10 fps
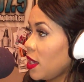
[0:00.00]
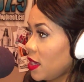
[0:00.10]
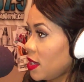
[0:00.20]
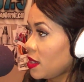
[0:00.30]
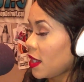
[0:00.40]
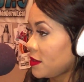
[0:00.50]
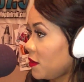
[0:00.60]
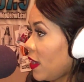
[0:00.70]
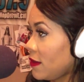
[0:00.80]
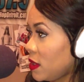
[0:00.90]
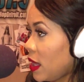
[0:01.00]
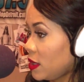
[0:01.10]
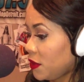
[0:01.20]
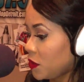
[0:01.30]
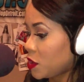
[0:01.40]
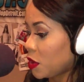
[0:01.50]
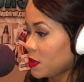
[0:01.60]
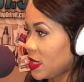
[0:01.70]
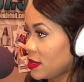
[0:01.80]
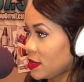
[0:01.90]
And I've survived a lot of different
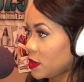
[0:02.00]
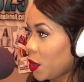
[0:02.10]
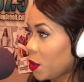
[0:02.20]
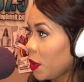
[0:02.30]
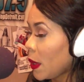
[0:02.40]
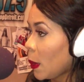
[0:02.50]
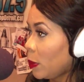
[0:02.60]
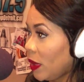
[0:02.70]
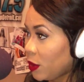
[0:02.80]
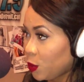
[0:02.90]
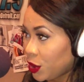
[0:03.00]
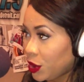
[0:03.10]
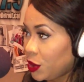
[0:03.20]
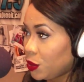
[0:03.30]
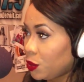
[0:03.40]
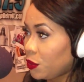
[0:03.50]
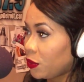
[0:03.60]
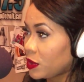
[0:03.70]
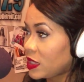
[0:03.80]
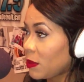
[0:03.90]
circumstances. So being ridiculed
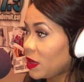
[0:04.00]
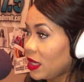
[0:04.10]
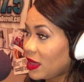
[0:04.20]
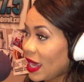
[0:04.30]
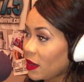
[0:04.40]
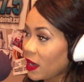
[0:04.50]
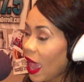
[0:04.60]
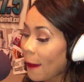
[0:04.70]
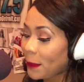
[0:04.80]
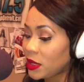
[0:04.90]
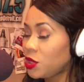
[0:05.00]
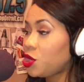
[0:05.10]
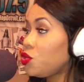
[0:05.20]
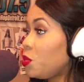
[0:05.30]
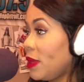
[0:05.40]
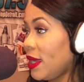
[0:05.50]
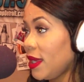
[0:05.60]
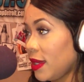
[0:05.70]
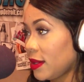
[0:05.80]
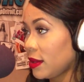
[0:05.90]
for something that happened to
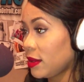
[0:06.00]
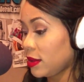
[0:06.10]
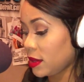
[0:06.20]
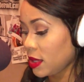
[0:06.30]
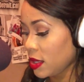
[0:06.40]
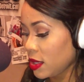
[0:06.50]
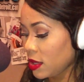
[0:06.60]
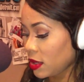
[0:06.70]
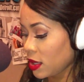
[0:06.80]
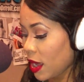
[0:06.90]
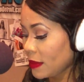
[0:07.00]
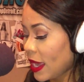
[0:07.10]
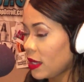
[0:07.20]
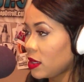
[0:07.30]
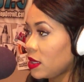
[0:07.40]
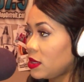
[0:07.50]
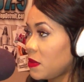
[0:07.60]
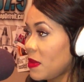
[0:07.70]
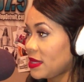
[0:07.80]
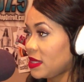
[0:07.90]
me, I'm not a
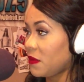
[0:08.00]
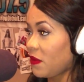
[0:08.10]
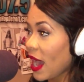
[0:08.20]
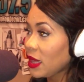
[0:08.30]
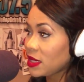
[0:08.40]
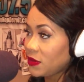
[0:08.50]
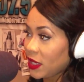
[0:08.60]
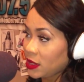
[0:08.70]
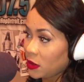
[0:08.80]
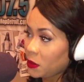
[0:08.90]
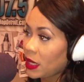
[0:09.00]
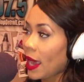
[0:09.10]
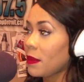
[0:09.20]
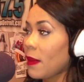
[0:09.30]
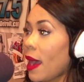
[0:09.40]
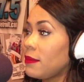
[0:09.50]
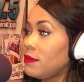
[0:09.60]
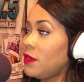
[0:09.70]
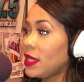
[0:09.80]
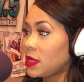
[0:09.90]
domestic violence victim, but
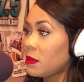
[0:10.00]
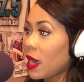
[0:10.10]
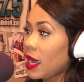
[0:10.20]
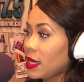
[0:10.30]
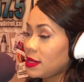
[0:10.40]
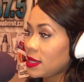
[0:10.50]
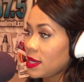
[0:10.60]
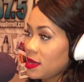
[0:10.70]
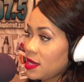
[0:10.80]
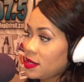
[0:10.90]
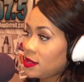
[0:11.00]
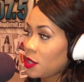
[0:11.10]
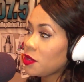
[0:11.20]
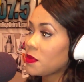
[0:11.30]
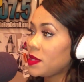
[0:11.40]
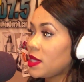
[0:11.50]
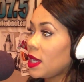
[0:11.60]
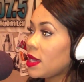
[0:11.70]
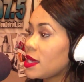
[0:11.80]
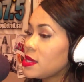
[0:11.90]
I'm victimized in this
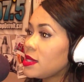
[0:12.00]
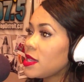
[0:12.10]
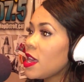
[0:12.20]
circumstance.